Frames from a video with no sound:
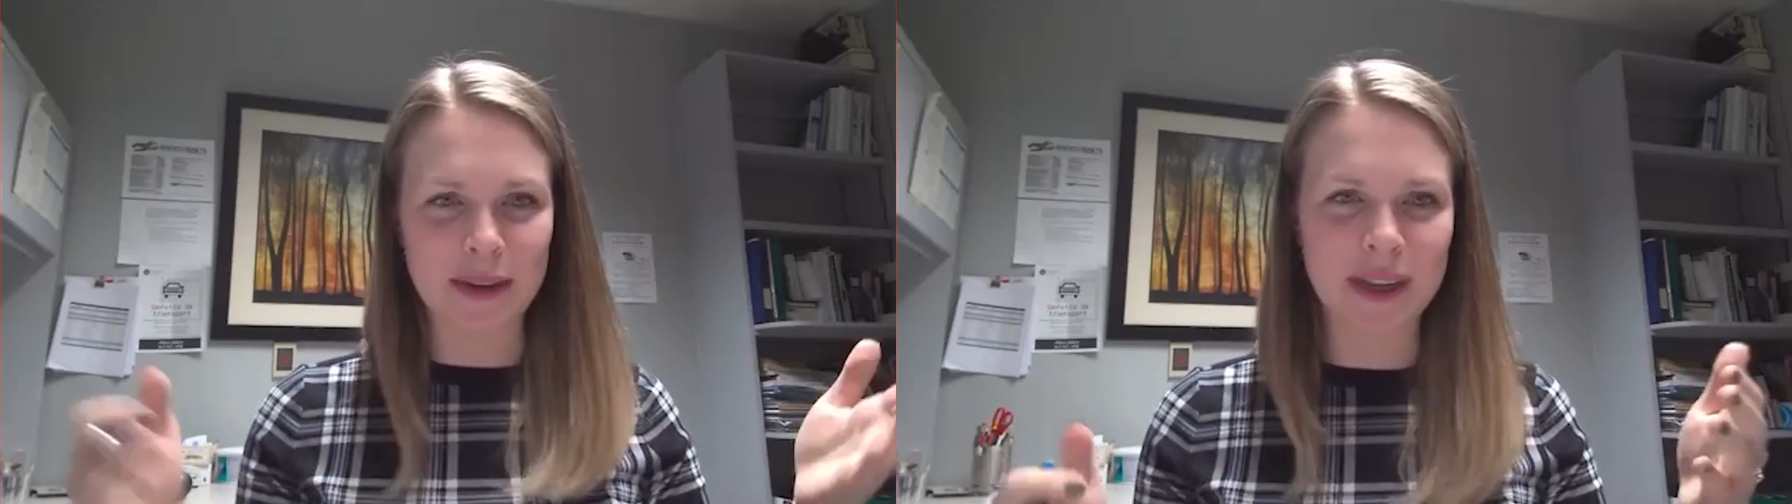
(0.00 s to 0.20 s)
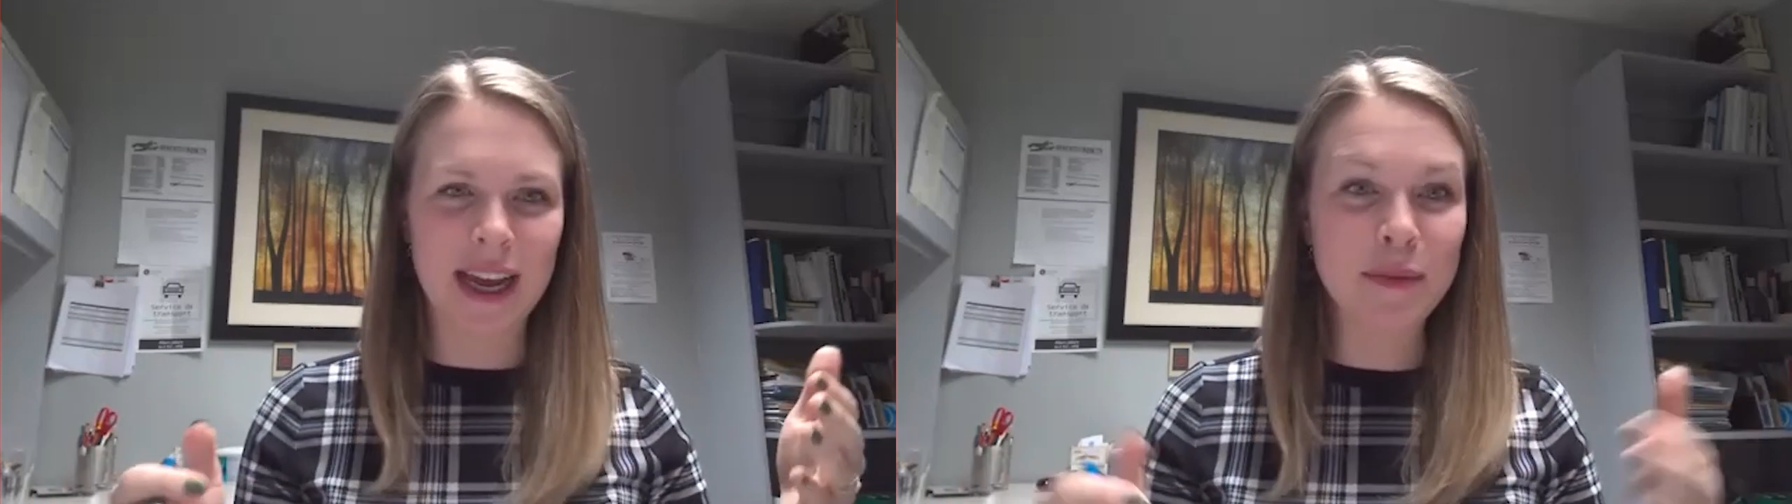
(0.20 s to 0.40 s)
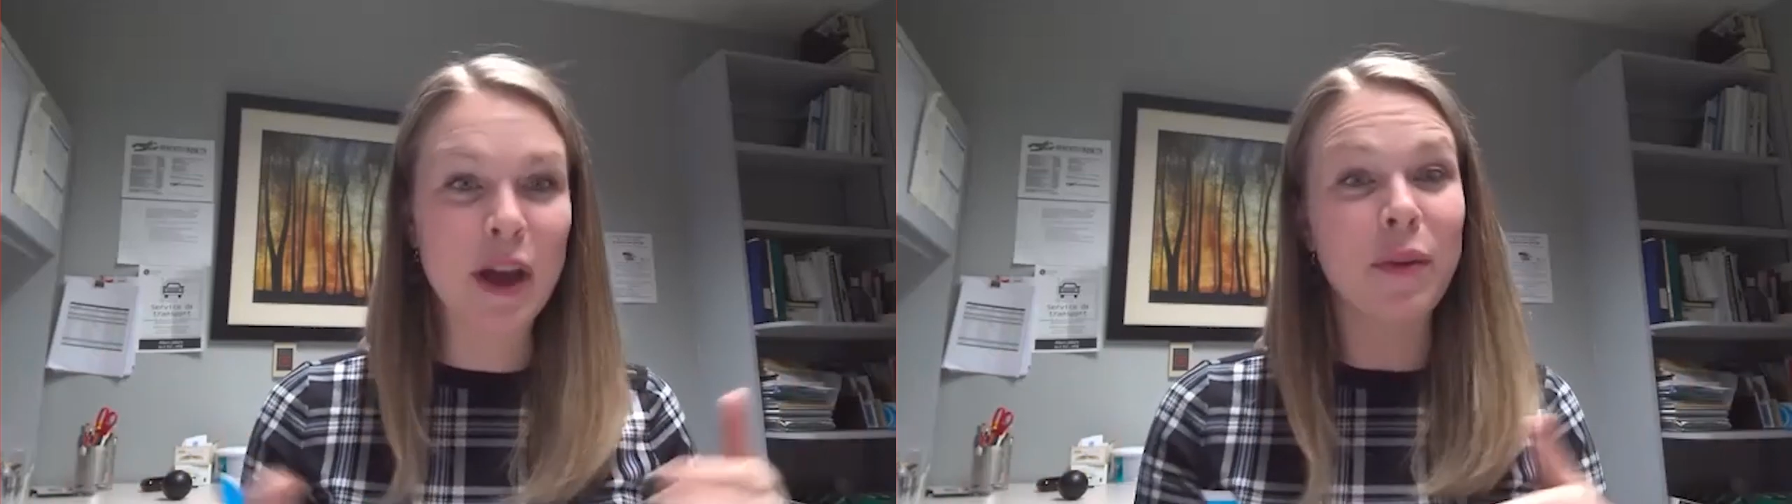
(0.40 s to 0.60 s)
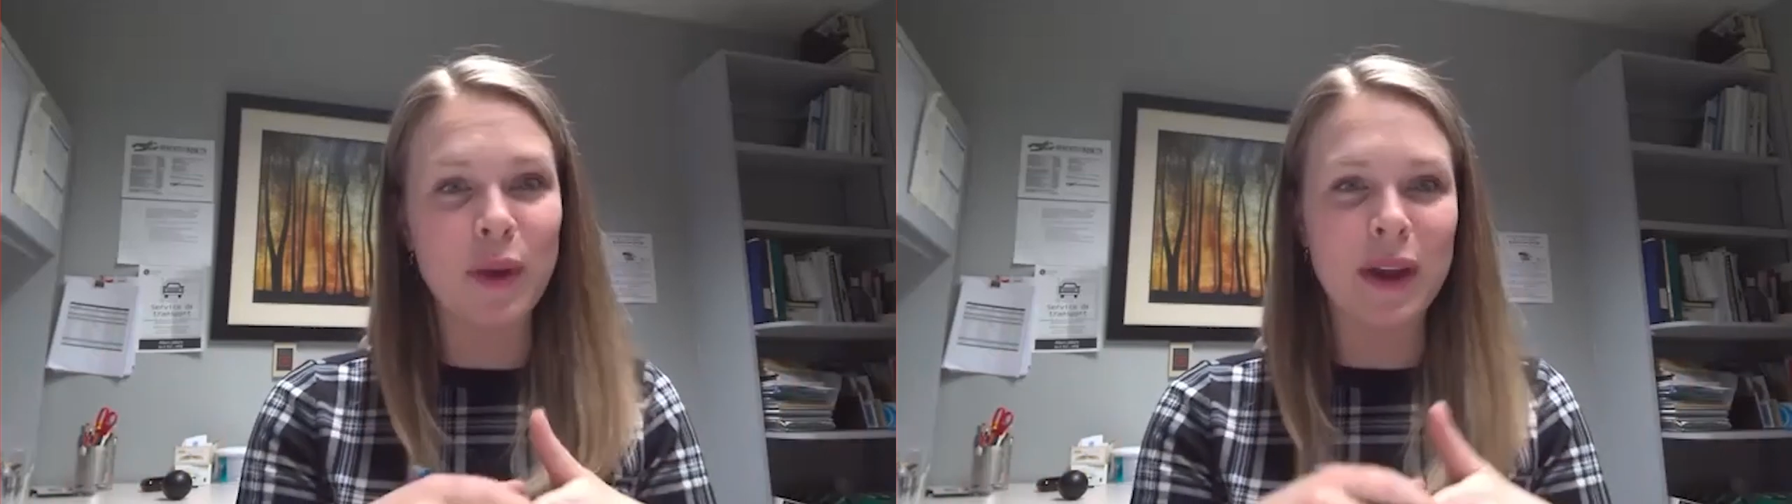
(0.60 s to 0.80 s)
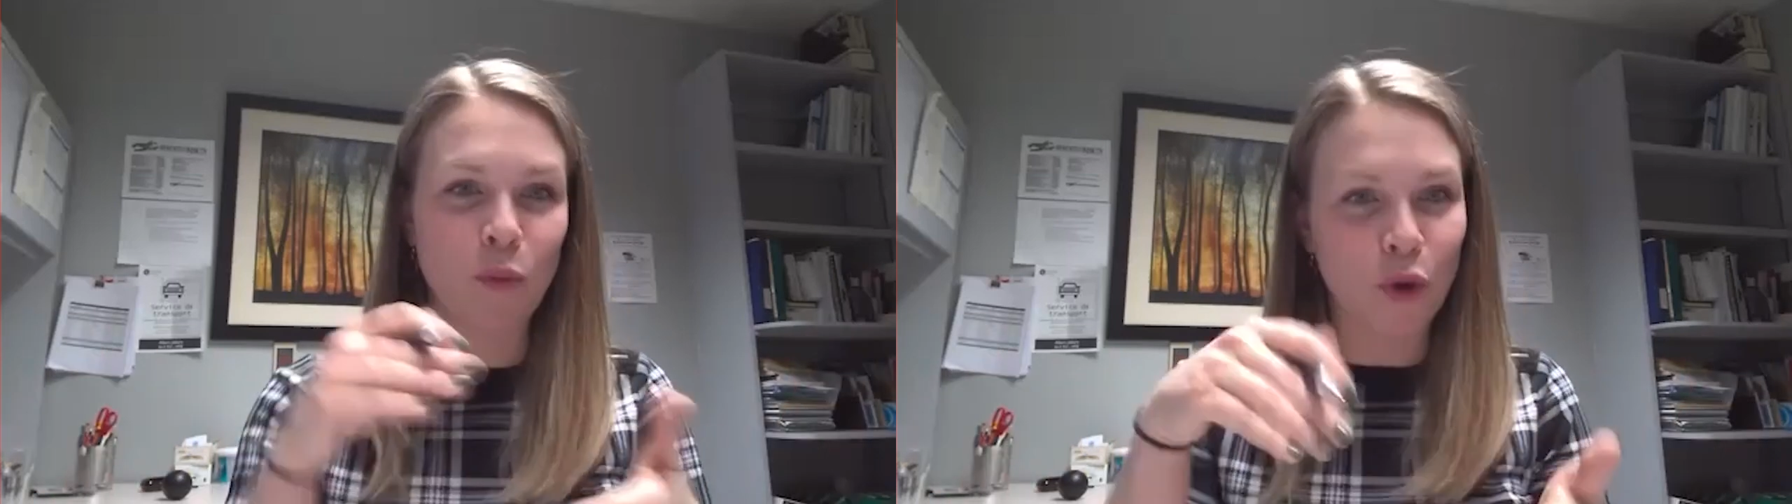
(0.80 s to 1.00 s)
but I'm not
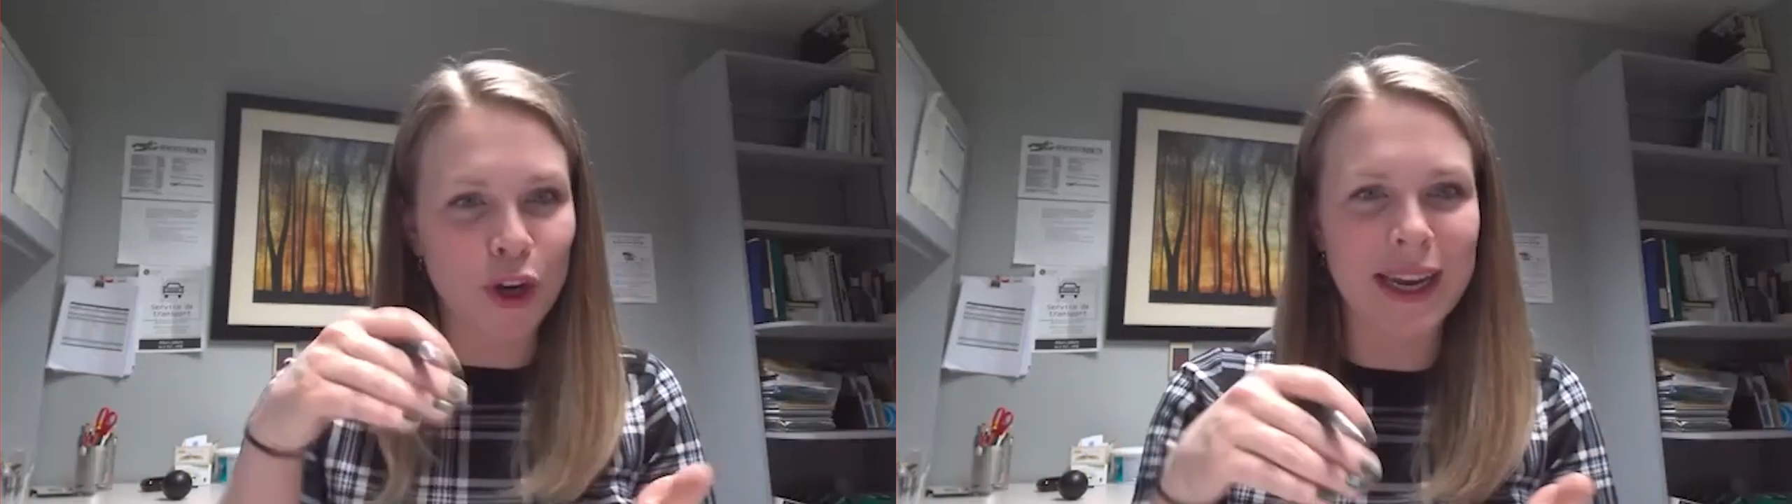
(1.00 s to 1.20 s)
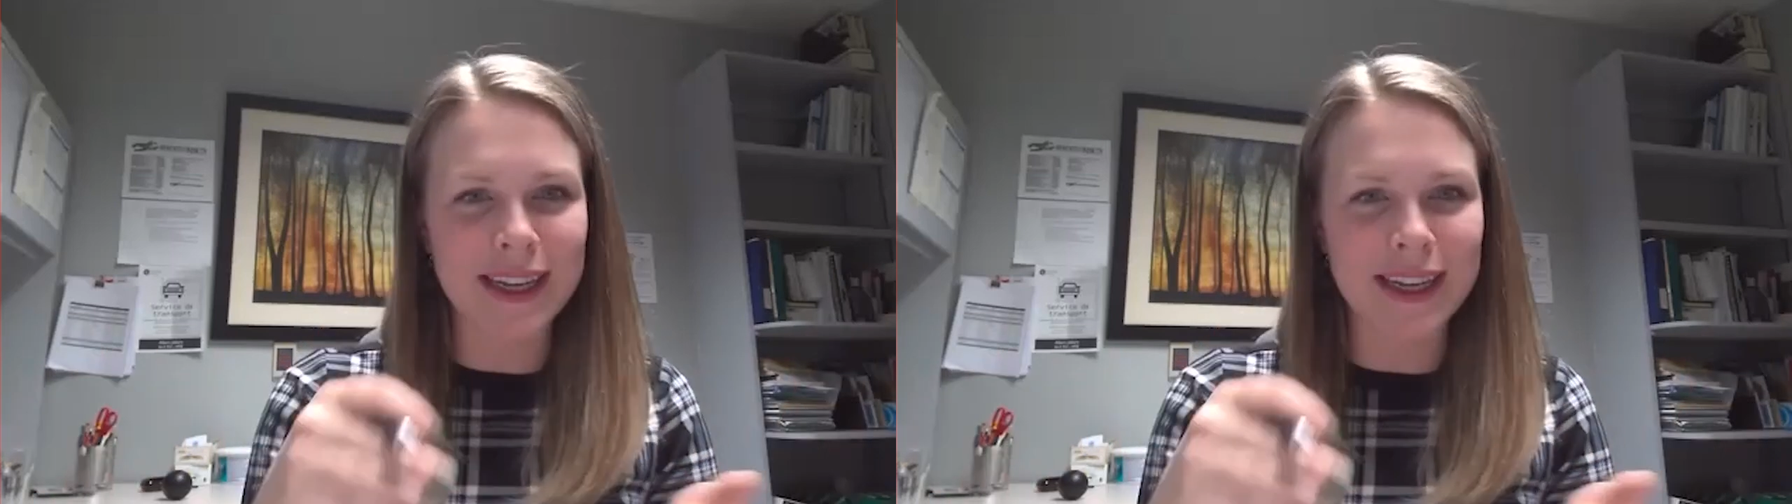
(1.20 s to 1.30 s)
working